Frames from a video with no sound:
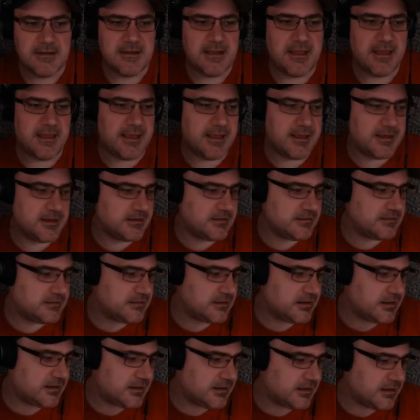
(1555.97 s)
And
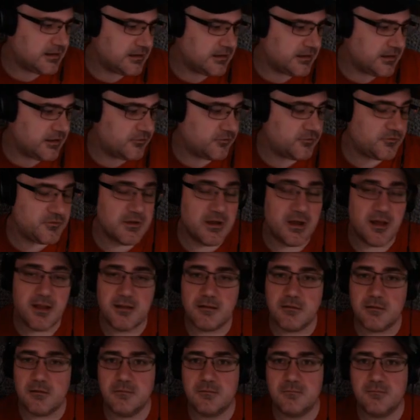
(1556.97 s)
if
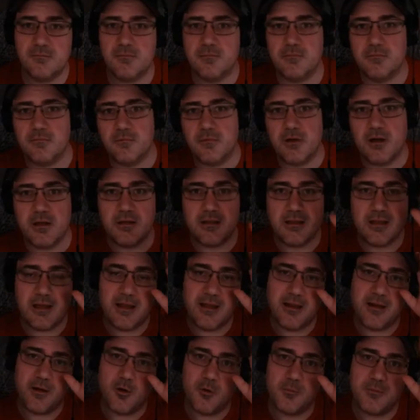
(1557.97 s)
not, well,
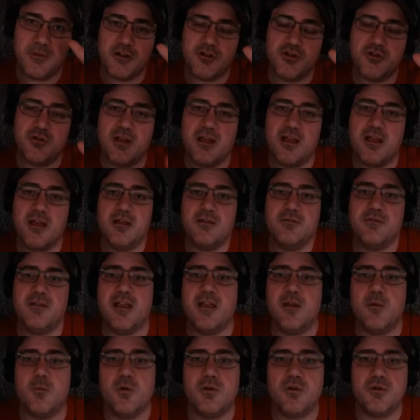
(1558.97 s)
I hope that you have
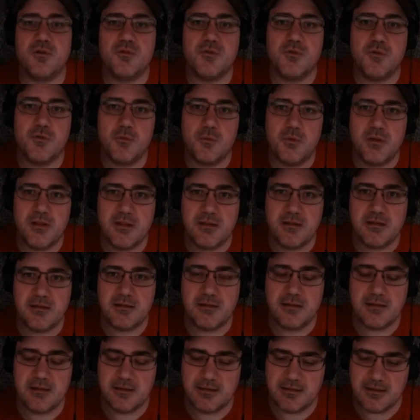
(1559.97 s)
a wonderful week,
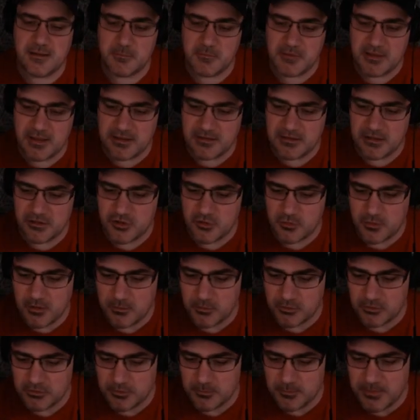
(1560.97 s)
and I'm glad that you're
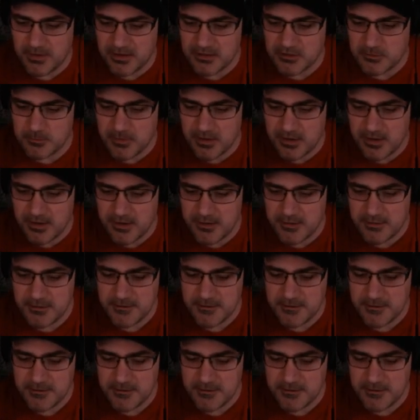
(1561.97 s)
able to pass by.